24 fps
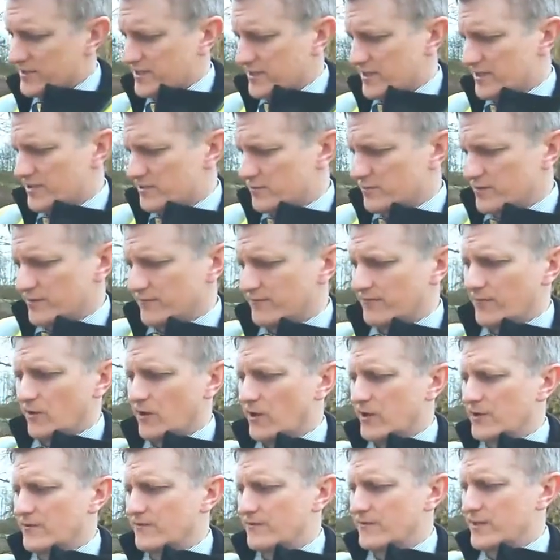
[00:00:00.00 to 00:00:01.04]
the
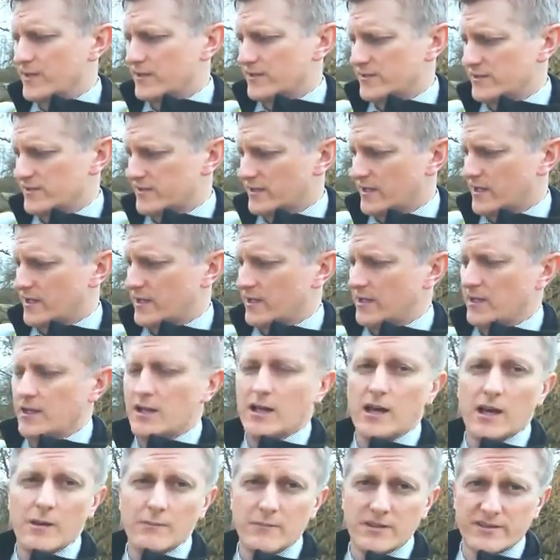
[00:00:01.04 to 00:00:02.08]
CS25 there's a
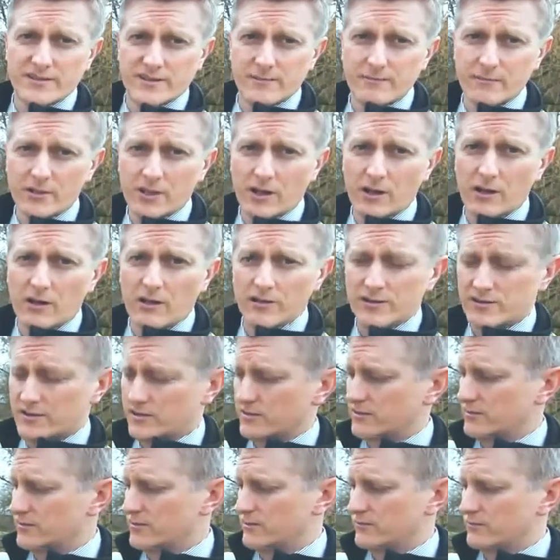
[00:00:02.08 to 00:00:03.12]
SIM card
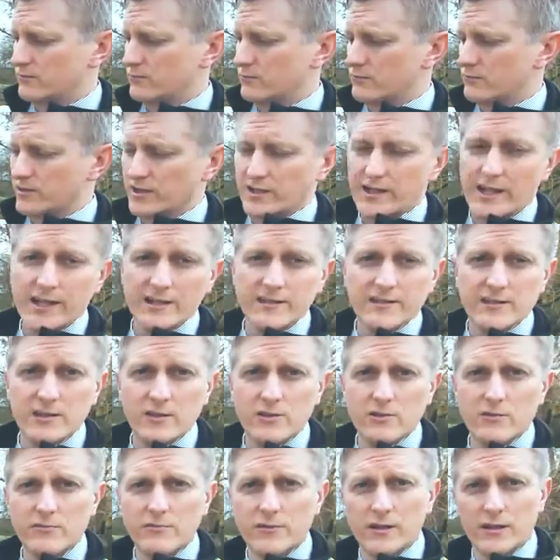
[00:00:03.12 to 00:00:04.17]
that will connect
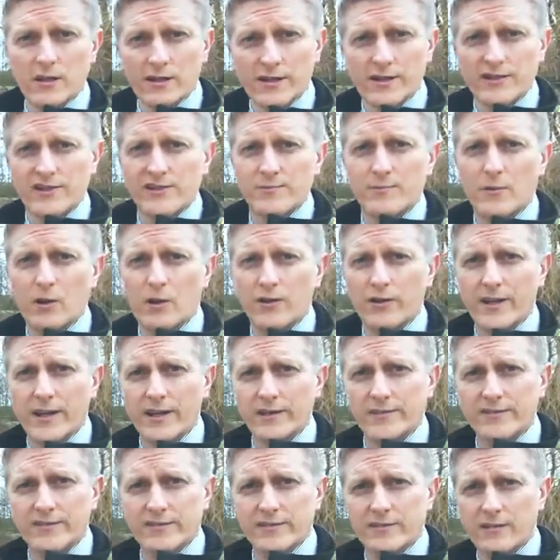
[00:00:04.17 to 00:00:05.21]
to the Leica
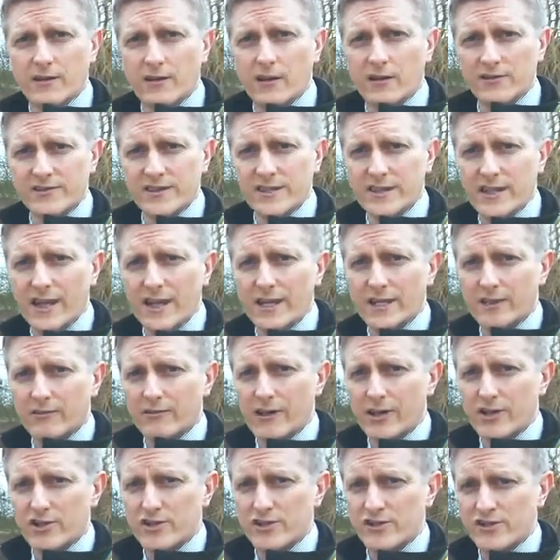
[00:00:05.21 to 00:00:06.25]
SmartNet RTK
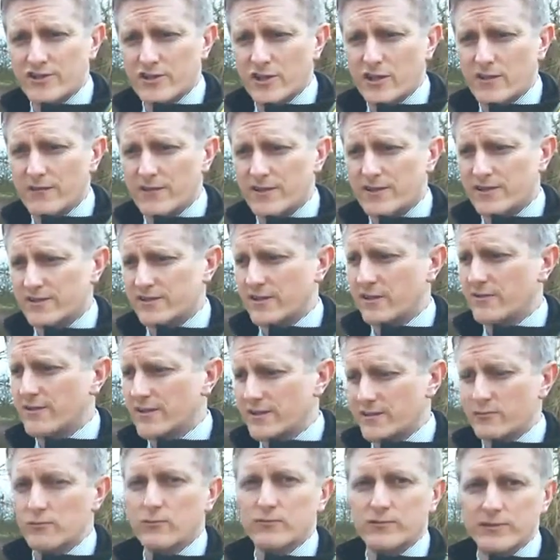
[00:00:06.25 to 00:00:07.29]
correction service, so
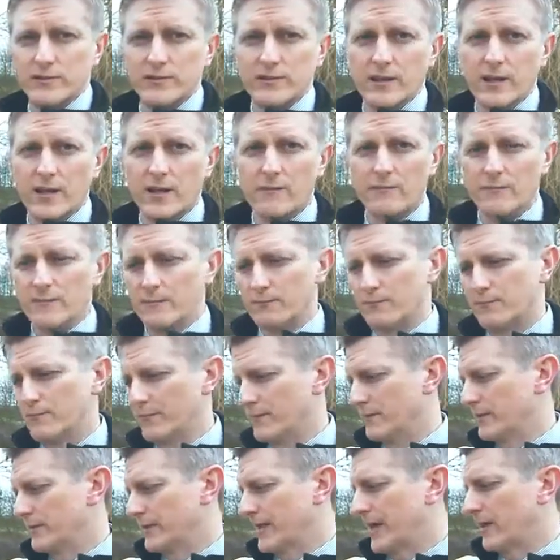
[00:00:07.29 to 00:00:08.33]
this will
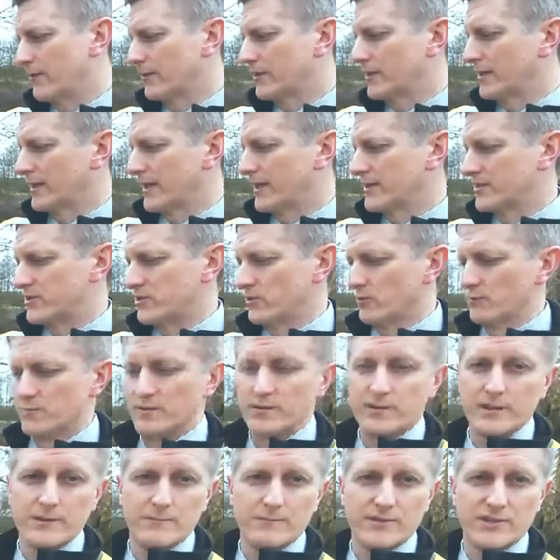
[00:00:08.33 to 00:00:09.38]
calculate your
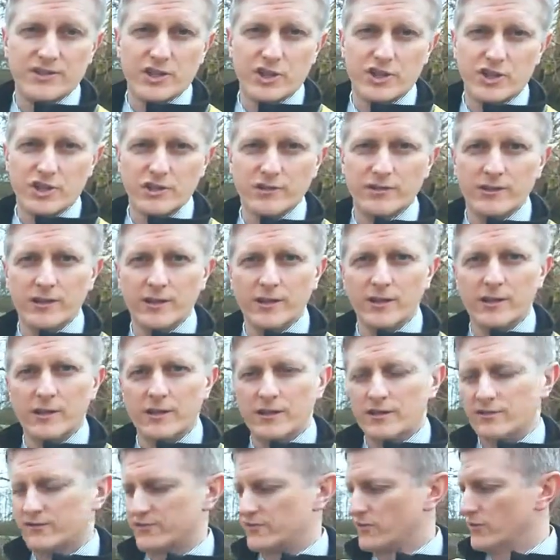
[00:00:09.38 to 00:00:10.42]
position
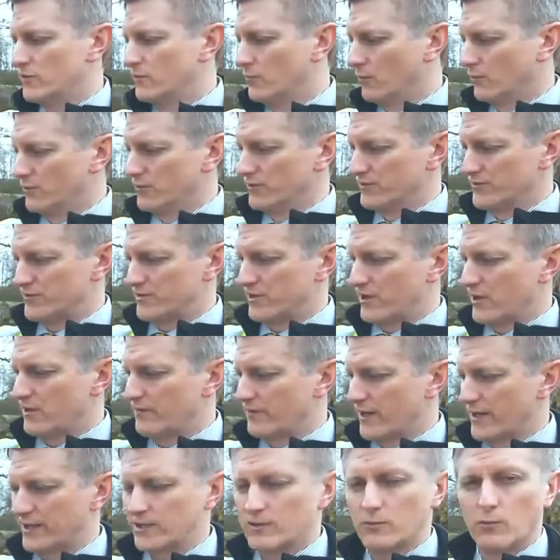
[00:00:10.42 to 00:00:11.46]
to Ordnance
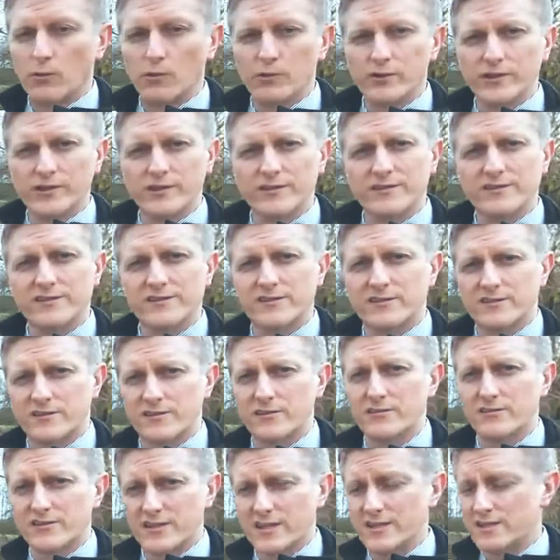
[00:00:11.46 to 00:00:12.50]
Survey coordinates
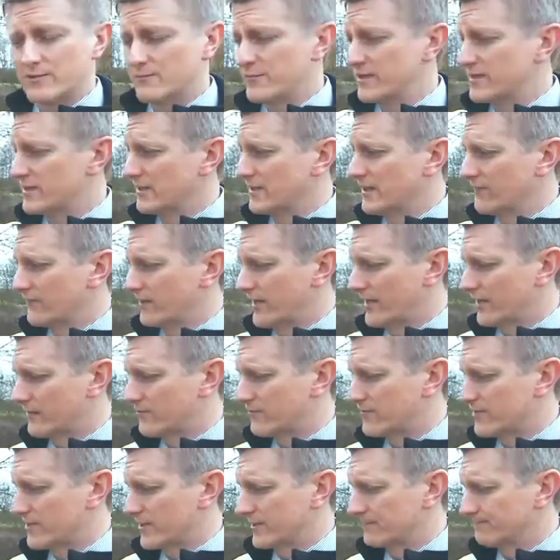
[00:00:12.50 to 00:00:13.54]
to centimetre level
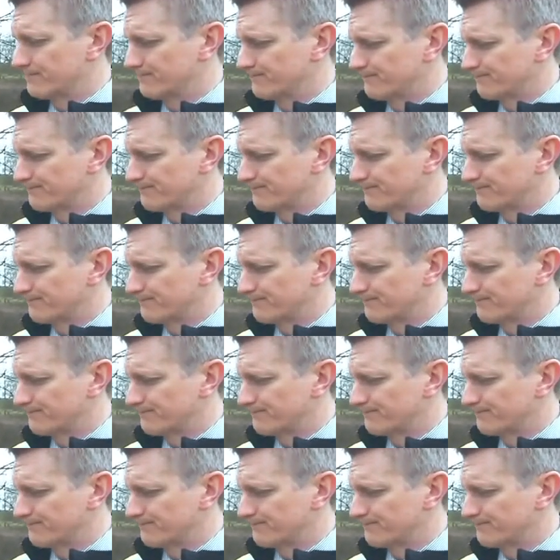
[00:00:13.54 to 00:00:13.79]
accuracy.